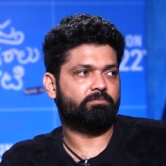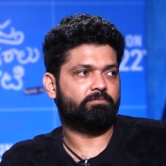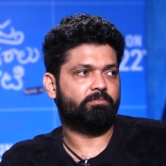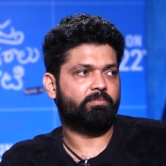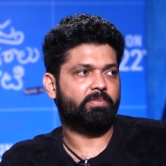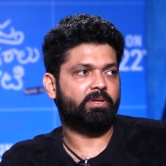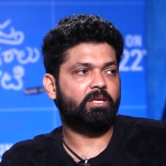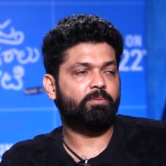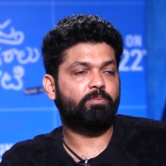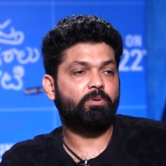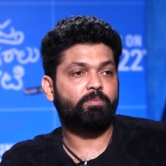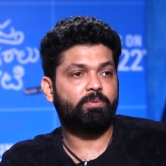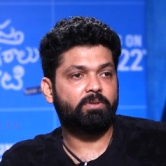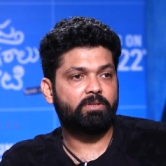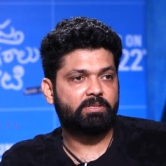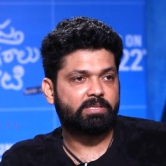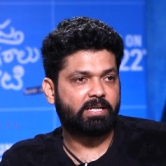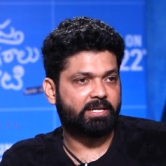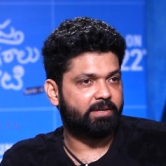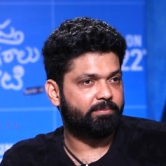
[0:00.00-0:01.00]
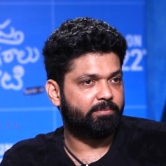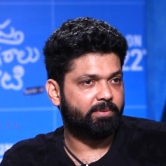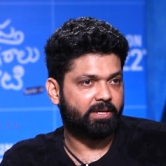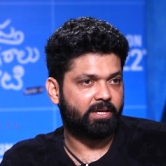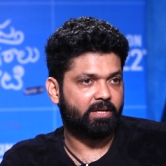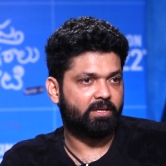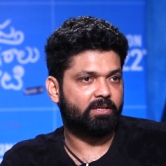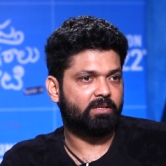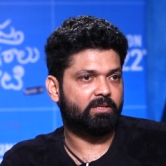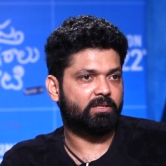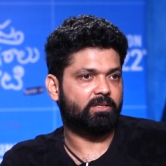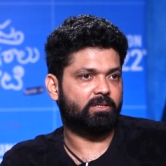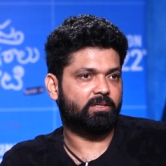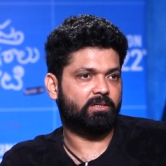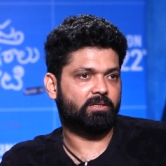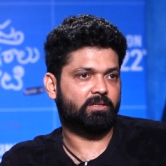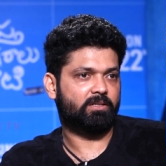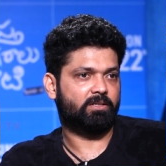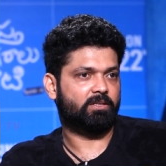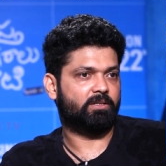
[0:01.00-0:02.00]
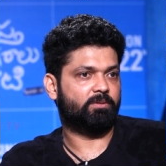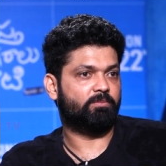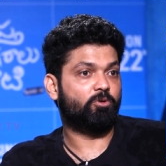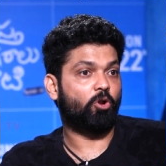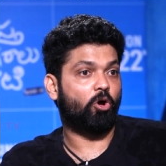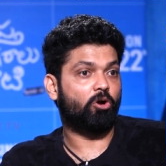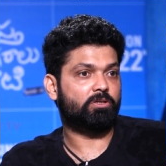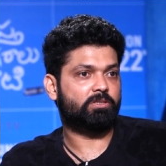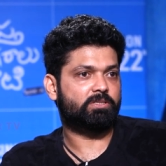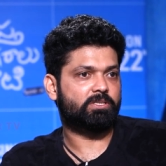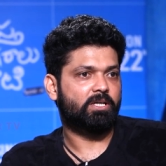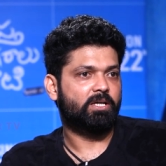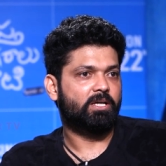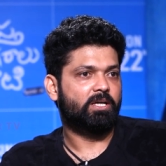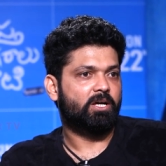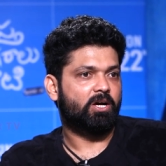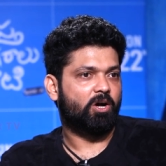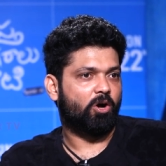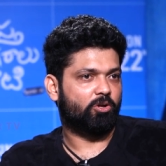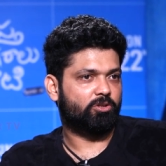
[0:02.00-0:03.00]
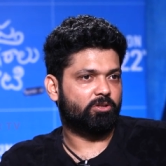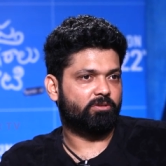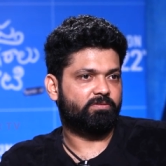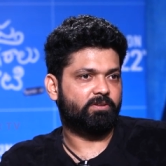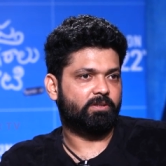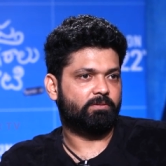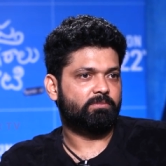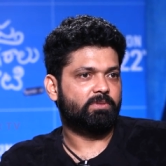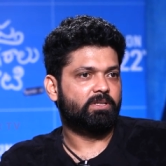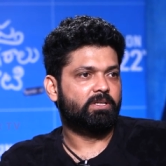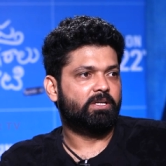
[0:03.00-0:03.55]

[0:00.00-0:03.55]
many people started making uh, blogs on the film.